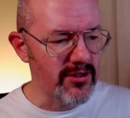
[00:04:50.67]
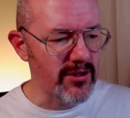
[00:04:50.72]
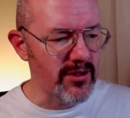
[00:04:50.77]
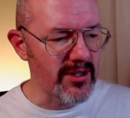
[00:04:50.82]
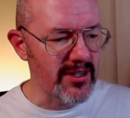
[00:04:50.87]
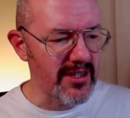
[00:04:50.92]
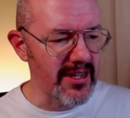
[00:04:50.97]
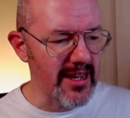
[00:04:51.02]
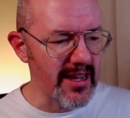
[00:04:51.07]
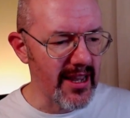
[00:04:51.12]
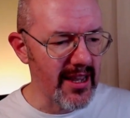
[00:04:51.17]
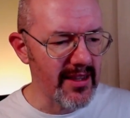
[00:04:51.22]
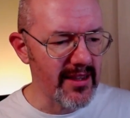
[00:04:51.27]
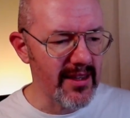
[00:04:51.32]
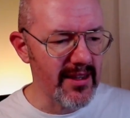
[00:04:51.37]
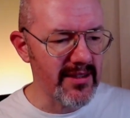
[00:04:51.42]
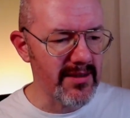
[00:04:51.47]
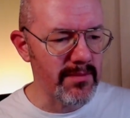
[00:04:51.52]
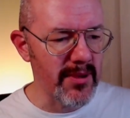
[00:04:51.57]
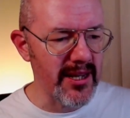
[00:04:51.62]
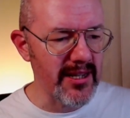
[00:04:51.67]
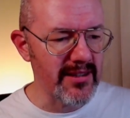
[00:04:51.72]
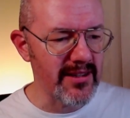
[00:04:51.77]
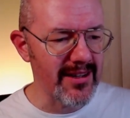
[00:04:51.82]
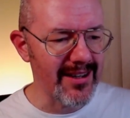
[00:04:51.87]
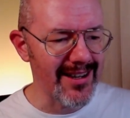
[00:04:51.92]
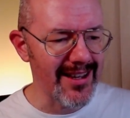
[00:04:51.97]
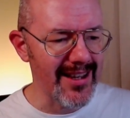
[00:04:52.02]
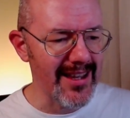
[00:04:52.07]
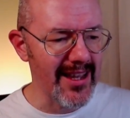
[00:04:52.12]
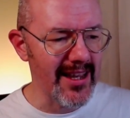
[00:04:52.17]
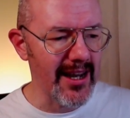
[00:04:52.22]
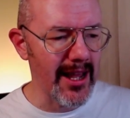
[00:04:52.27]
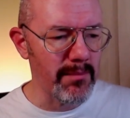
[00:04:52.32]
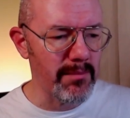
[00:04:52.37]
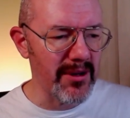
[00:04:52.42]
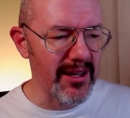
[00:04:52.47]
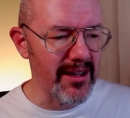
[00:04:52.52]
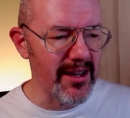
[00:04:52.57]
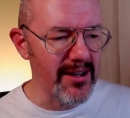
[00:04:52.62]
you see here there's basically an
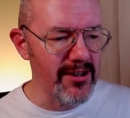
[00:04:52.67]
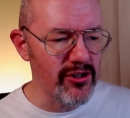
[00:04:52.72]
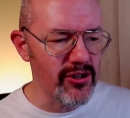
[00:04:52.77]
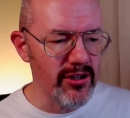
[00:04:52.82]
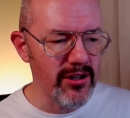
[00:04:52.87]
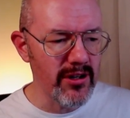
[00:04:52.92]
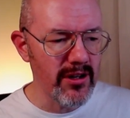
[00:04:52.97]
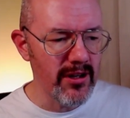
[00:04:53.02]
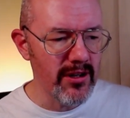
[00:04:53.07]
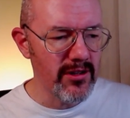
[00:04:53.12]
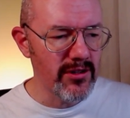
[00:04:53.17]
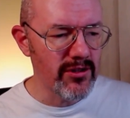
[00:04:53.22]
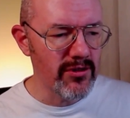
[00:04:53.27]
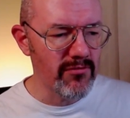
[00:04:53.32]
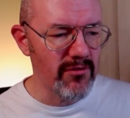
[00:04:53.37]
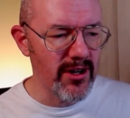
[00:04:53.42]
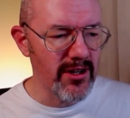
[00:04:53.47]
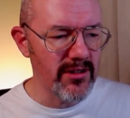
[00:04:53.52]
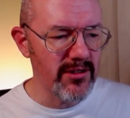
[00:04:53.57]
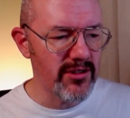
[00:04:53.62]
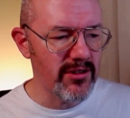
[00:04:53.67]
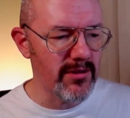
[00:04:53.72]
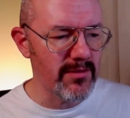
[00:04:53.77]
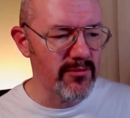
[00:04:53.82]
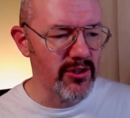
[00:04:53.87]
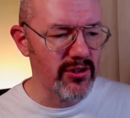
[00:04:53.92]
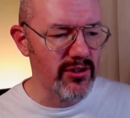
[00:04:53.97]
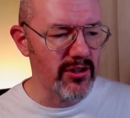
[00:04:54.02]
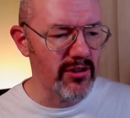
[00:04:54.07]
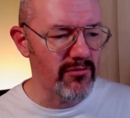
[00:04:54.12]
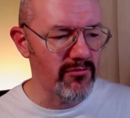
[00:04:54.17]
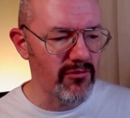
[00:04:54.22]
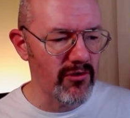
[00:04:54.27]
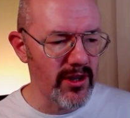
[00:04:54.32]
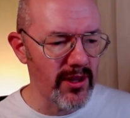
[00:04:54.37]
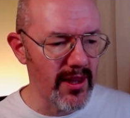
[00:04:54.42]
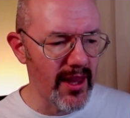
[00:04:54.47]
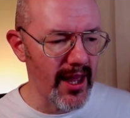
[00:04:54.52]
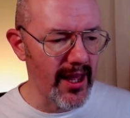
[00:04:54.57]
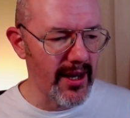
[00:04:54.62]
application to run, so I'm just going to
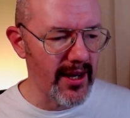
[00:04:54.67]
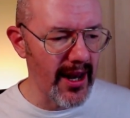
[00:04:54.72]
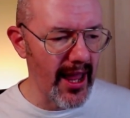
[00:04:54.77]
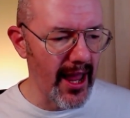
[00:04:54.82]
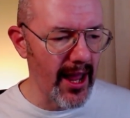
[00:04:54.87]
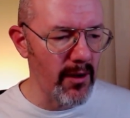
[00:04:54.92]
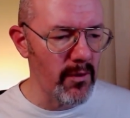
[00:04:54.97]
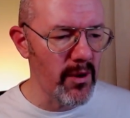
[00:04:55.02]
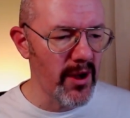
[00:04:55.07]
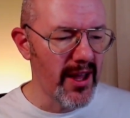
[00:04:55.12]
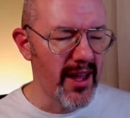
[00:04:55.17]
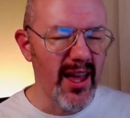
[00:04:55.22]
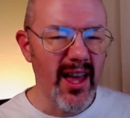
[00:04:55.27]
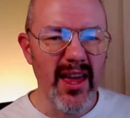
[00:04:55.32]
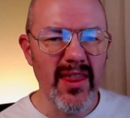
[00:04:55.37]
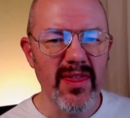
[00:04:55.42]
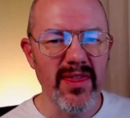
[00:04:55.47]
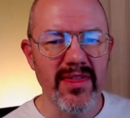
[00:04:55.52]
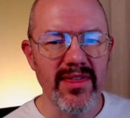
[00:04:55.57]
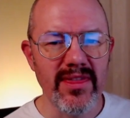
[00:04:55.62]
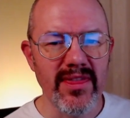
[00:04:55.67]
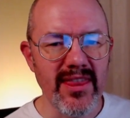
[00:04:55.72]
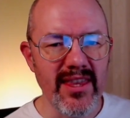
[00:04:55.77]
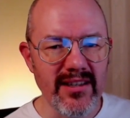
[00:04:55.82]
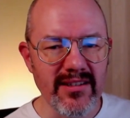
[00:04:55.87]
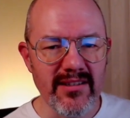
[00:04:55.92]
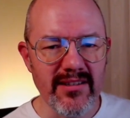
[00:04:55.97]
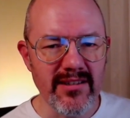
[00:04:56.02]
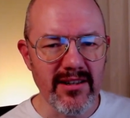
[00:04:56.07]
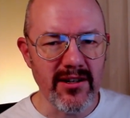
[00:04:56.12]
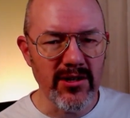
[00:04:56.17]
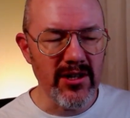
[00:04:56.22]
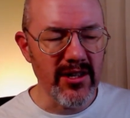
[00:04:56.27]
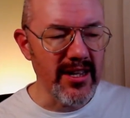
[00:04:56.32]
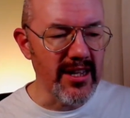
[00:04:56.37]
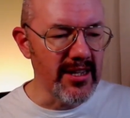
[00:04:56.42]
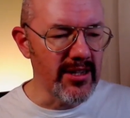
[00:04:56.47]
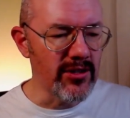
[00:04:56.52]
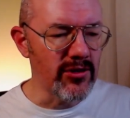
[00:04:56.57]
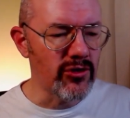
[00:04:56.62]
run that now, and this is going to
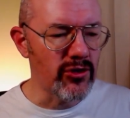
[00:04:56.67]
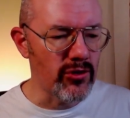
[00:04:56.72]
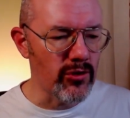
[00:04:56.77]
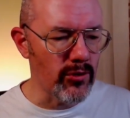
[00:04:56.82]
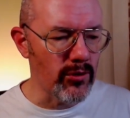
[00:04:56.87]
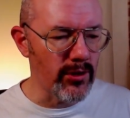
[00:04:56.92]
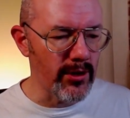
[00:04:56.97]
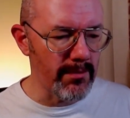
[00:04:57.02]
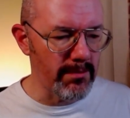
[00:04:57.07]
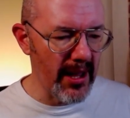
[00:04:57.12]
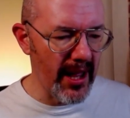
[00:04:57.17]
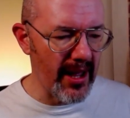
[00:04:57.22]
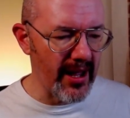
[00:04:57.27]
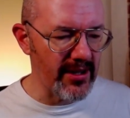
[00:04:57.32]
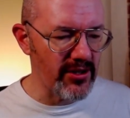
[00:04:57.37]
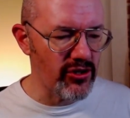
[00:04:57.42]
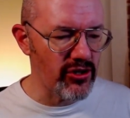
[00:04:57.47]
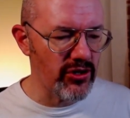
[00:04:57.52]
install the patch.